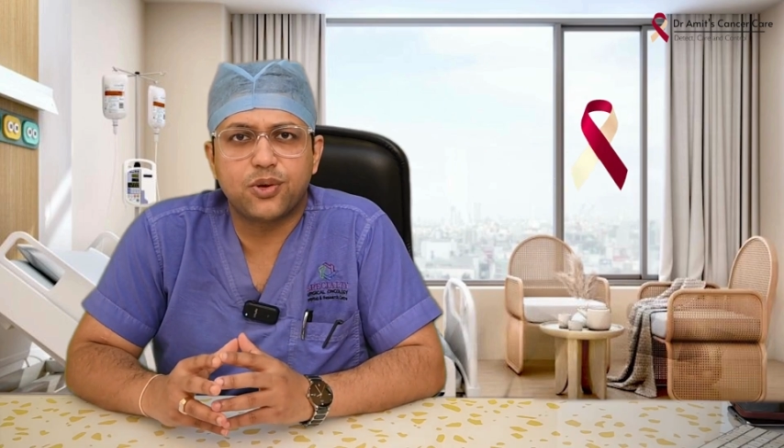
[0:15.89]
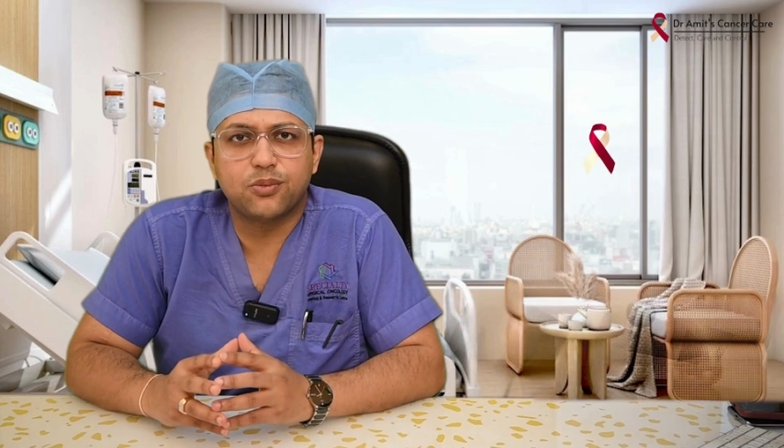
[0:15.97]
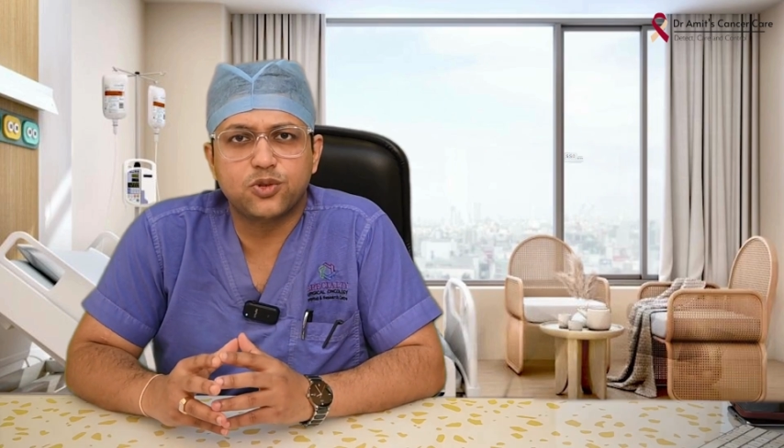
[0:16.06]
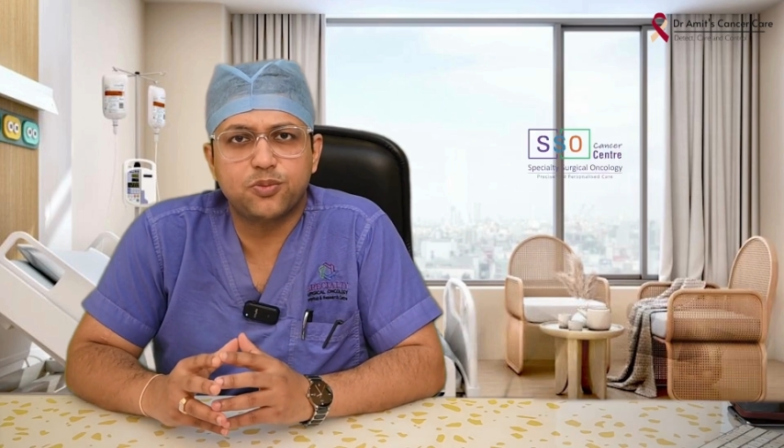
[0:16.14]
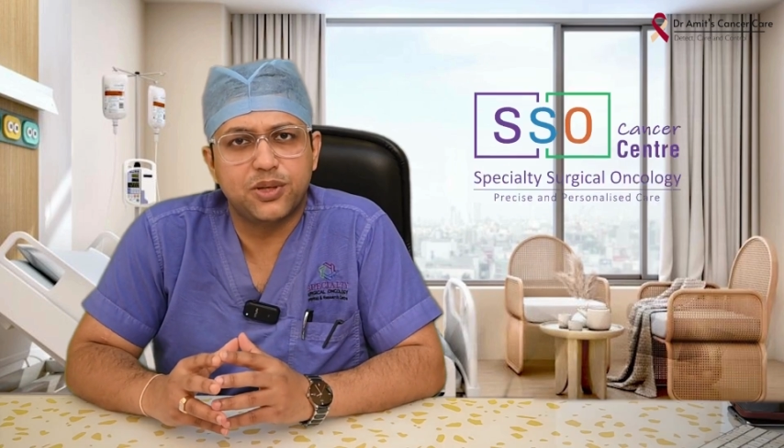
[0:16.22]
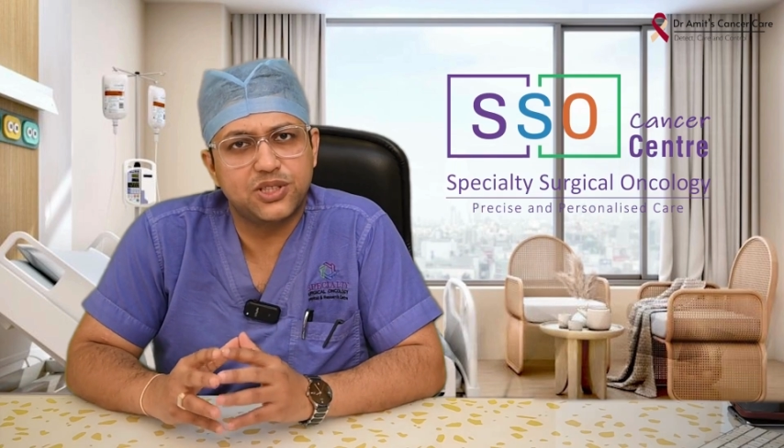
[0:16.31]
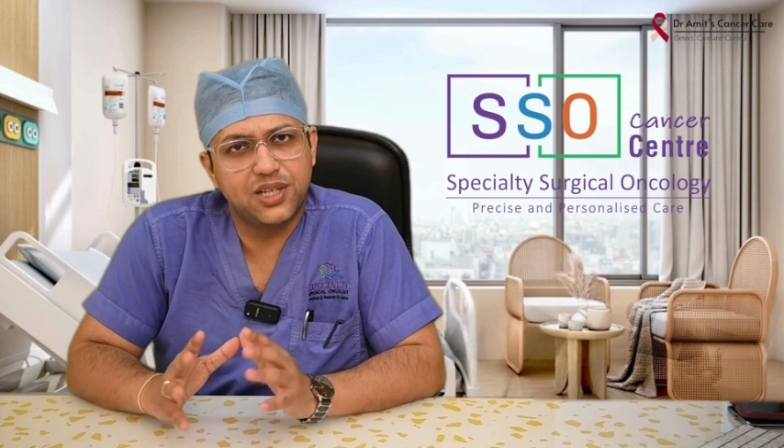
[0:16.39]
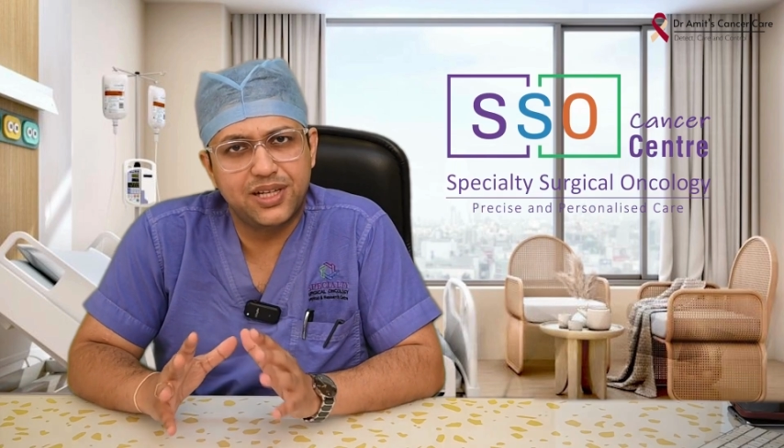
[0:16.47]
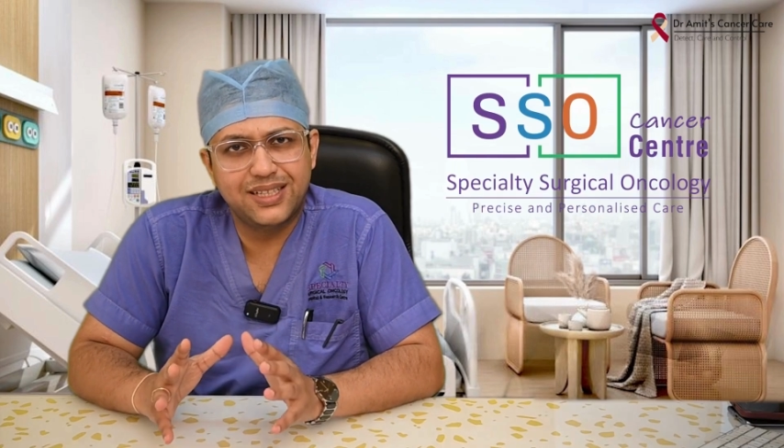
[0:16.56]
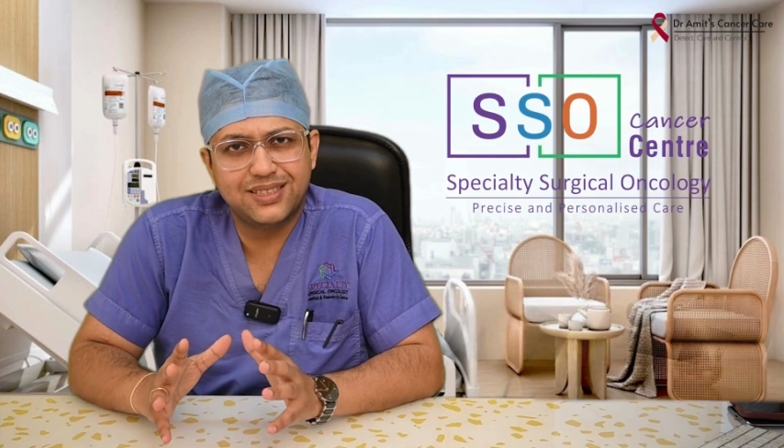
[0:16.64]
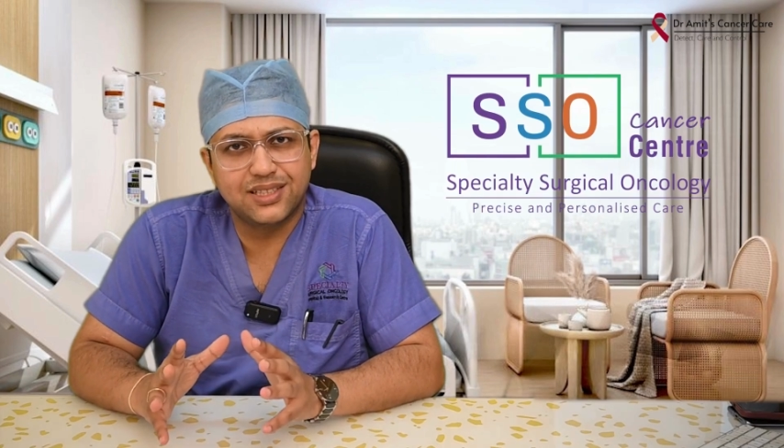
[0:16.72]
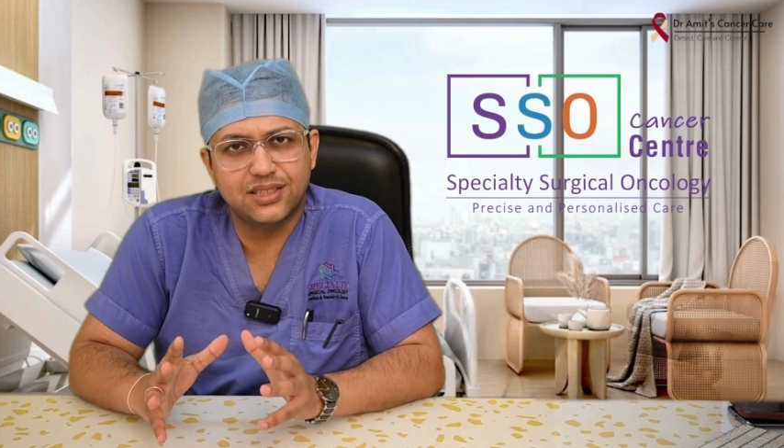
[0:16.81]
from
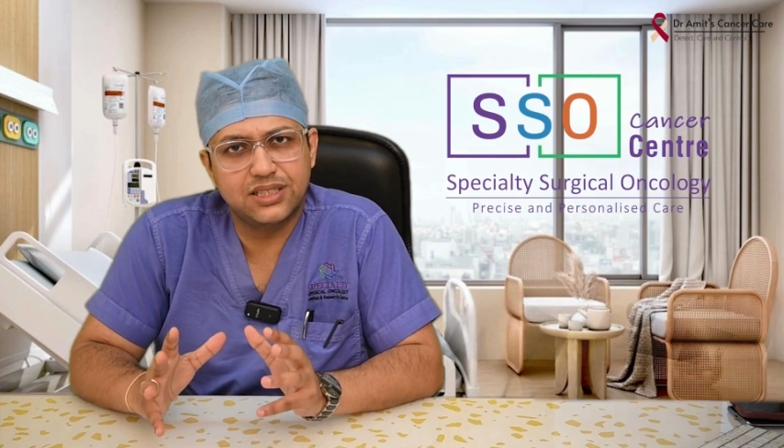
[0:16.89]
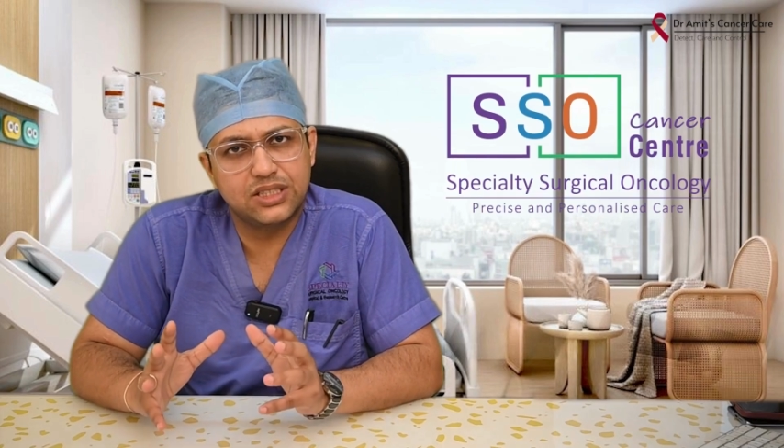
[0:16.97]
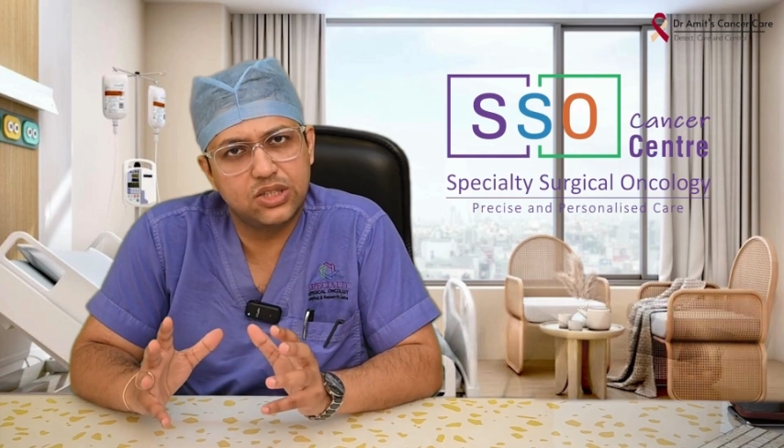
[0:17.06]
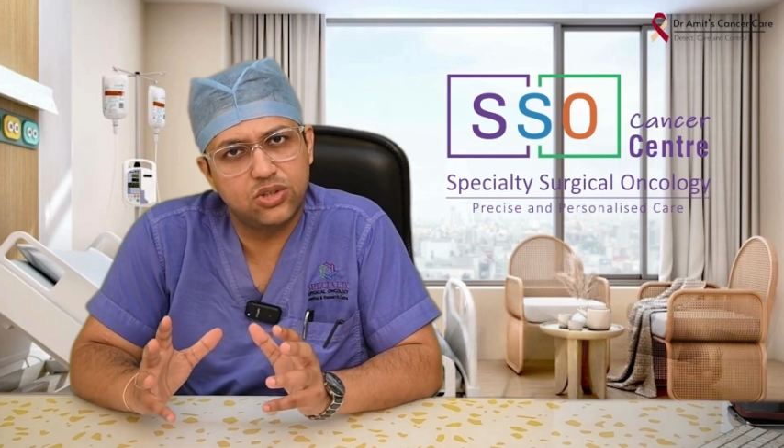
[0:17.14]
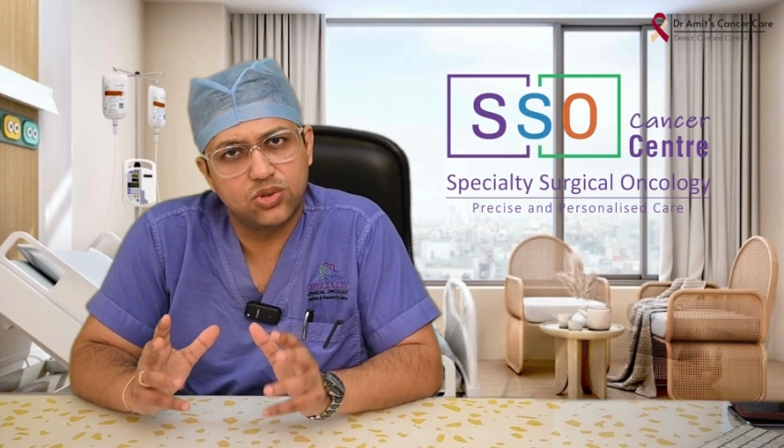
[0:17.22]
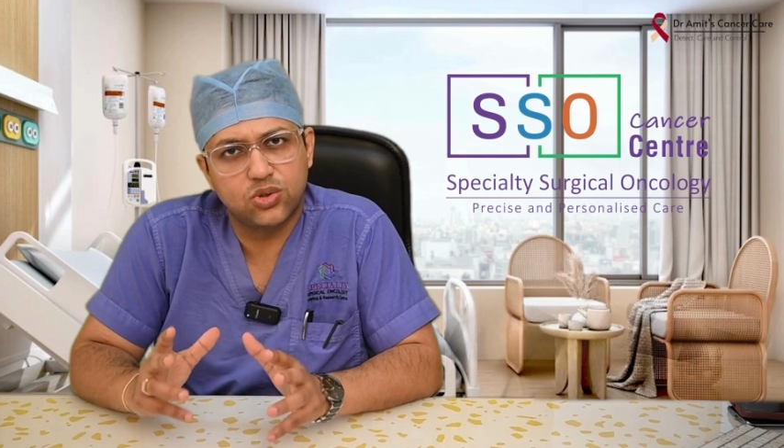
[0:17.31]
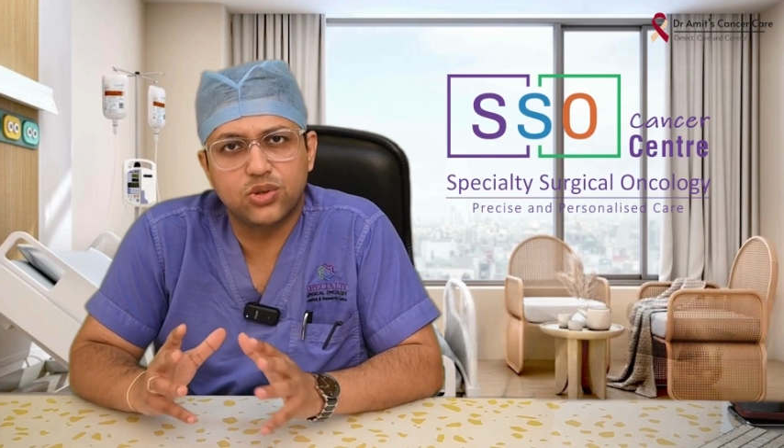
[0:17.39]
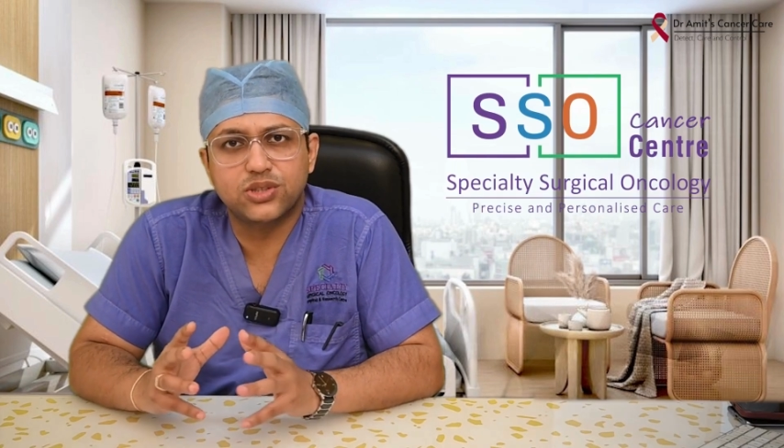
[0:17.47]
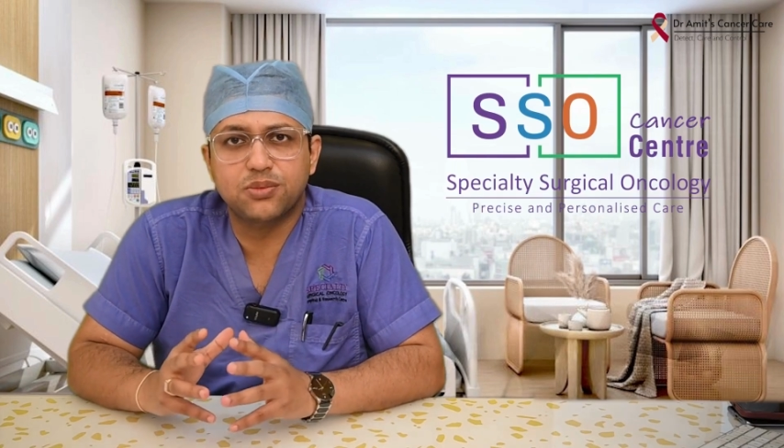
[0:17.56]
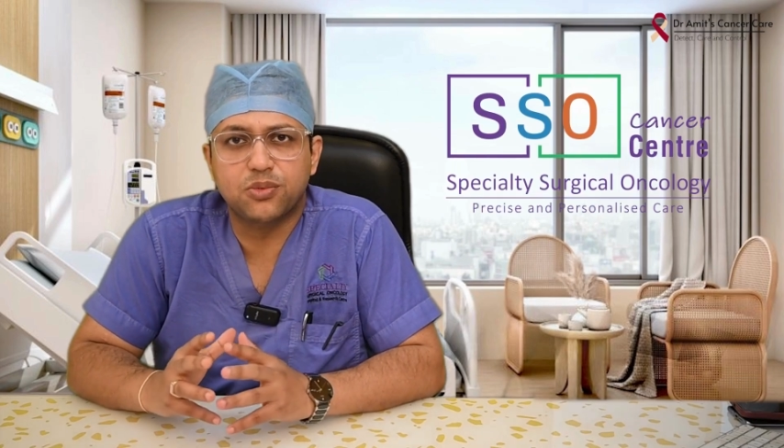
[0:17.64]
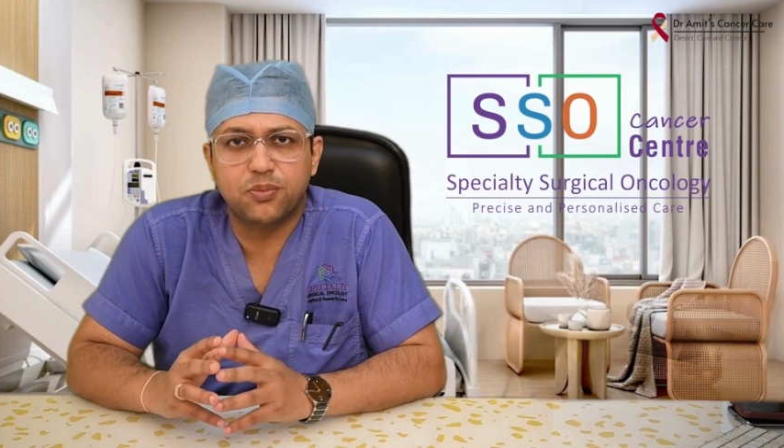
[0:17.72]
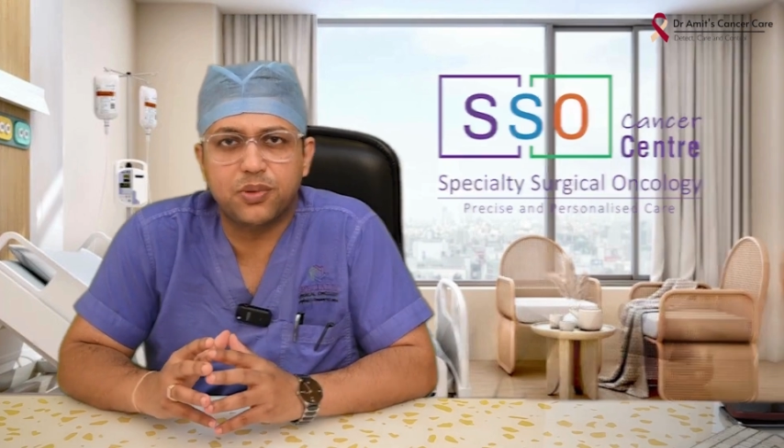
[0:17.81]
Specialty Surgical Oncology,